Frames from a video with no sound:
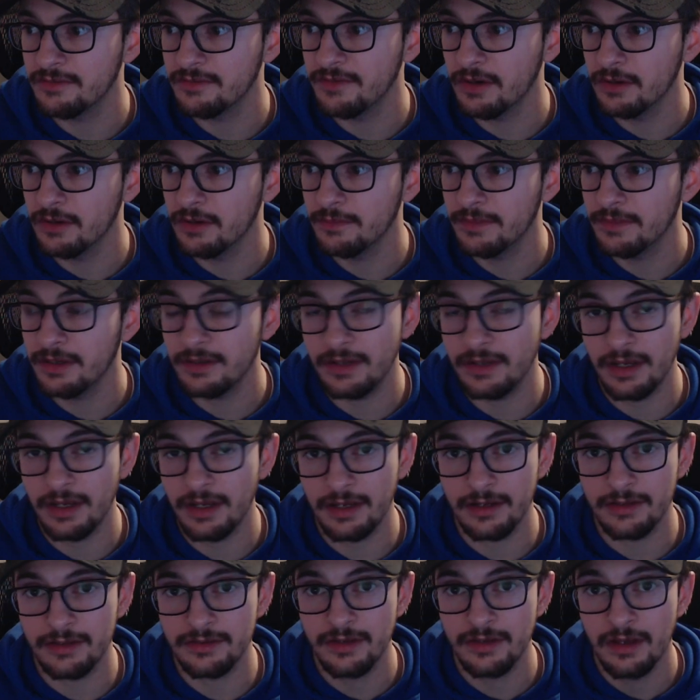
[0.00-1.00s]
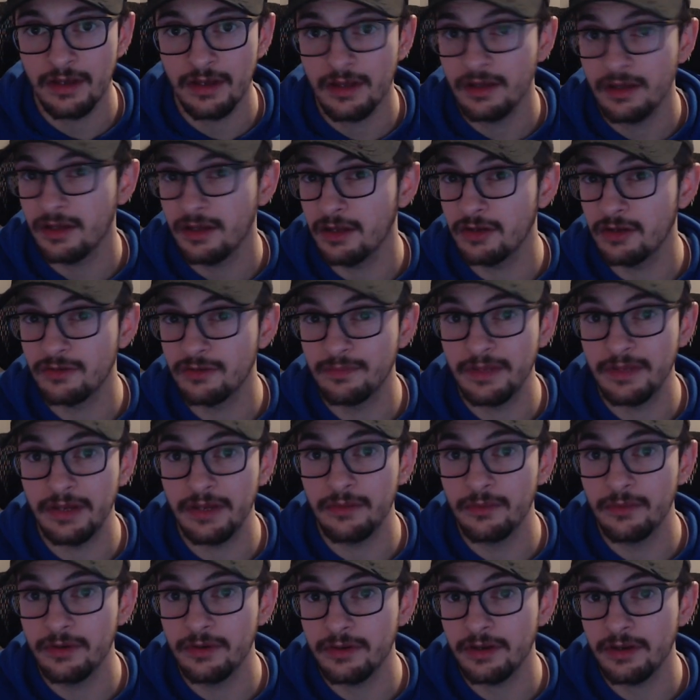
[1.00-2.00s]
development, and it would
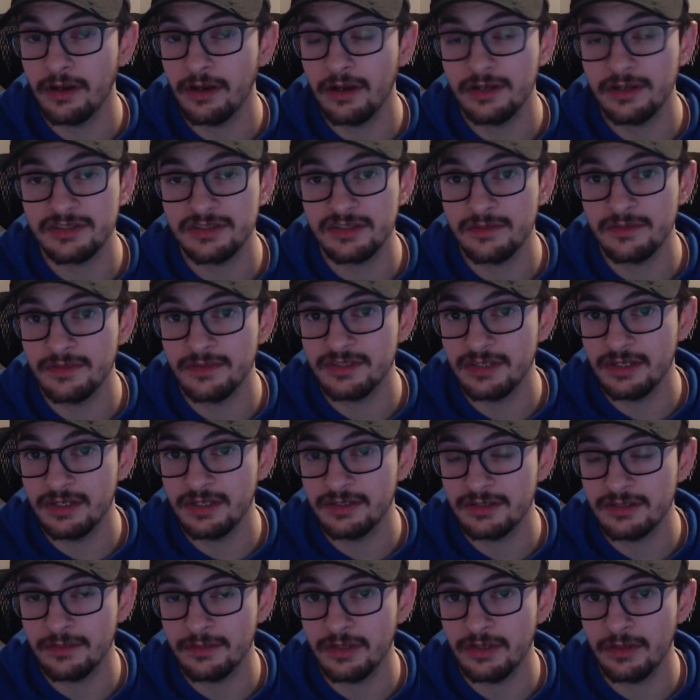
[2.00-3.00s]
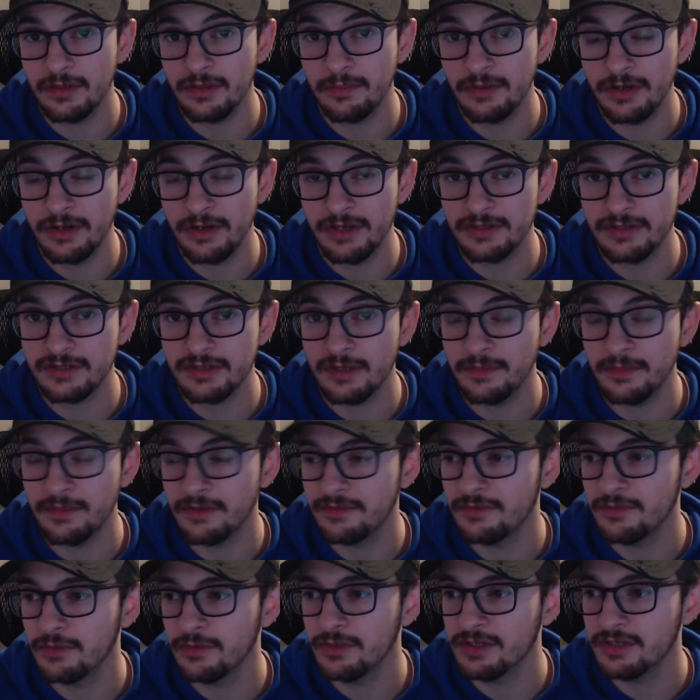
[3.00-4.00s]
be really awesome to see some of their plans come
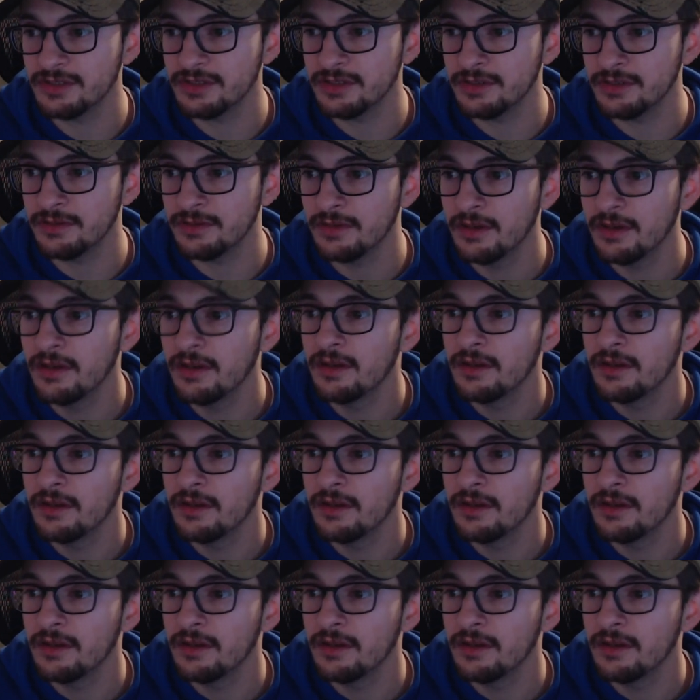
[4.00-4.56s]
to fruition.